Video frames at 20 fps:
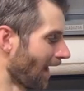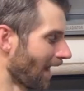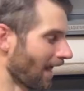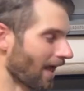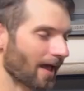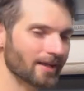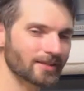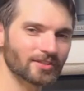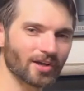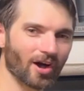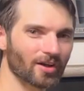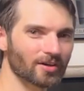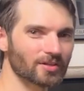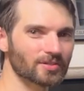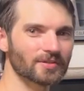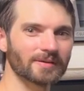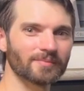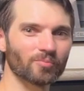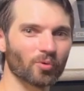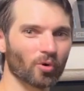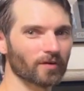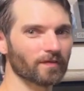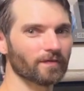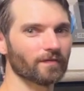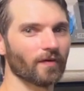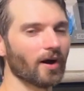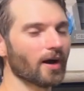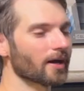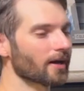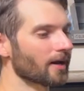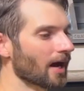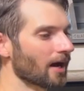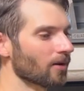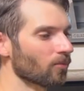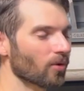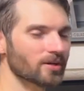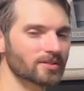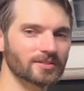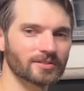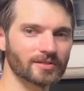it's honestly more fun. I
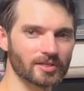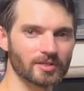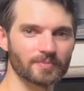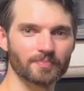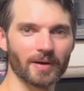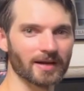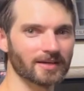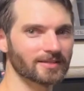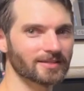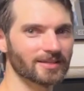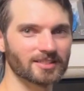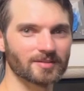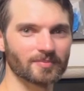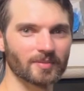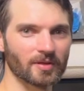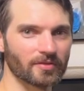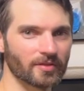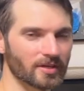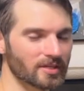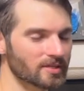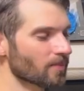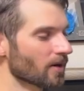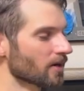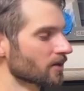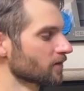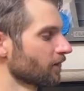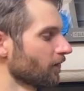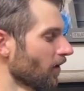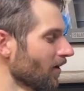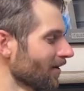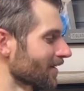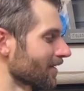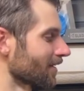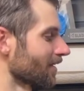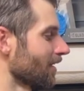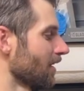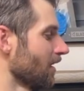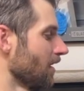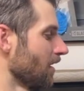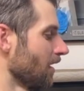wasn't expecting it to be this much fun.
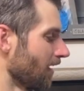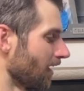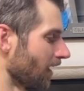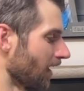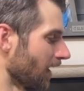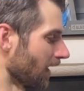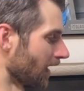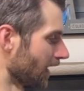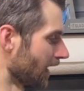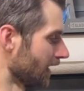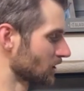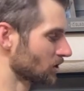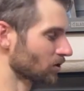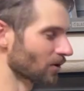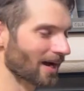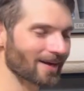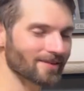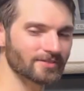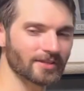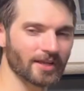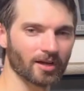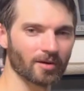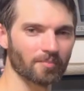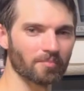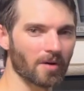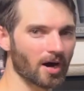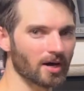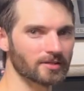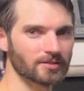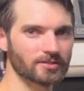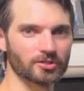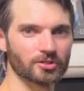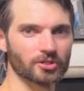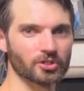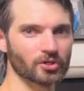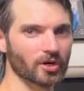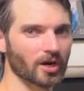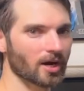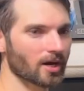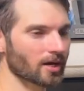It drives like a monster
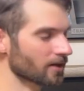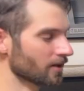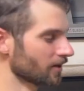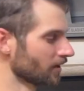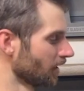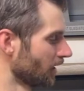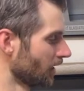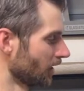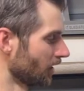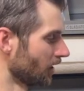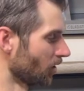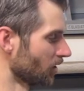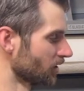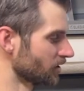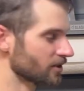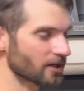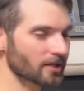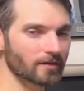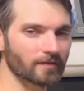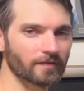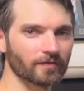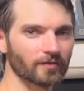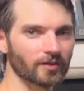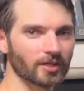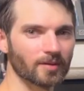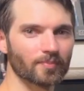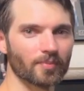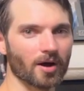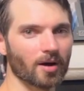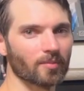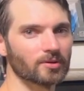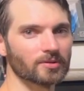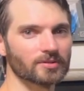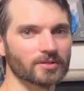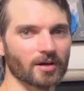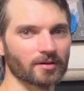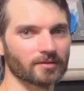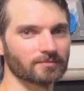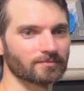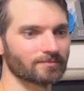truck. You know, it did a flip
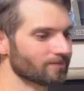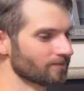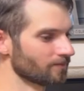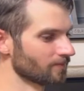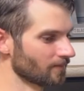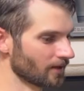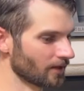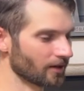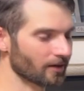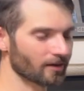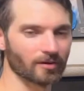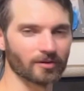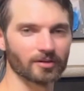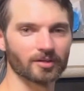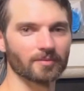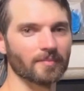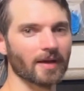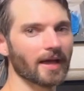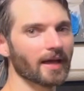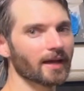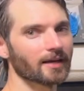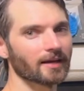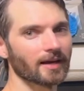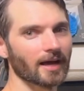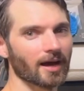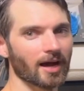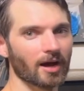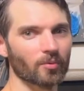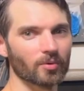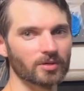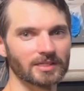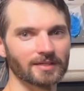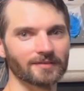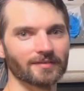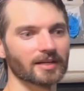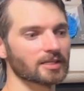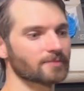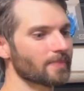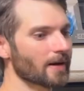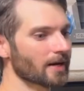almost on, you know, command. I wasn't
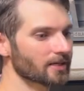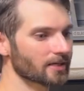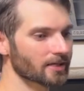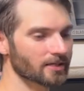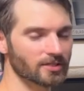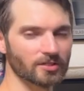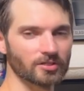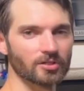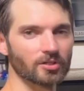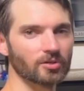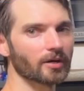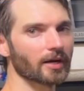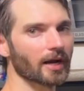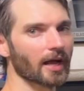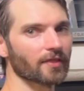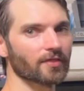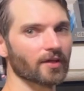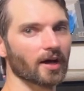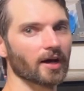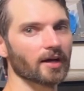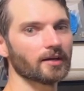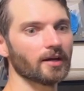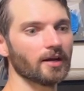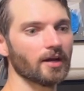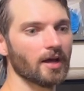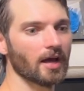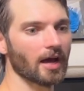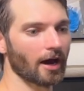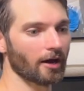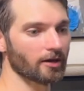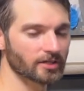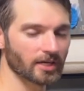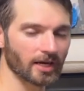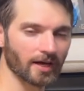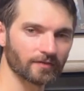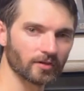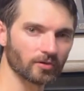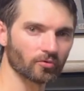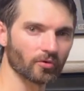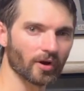even expecting it to do it. I thought I was gonna
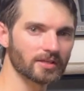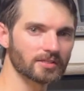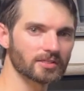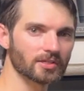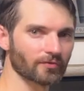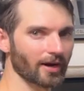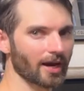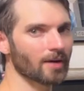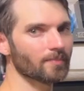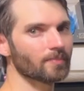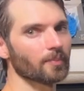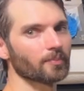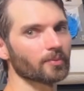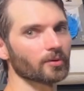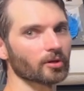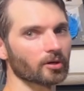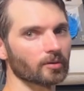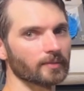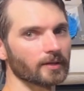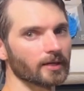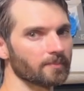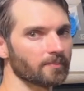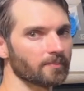have to raise the ramp up a little bit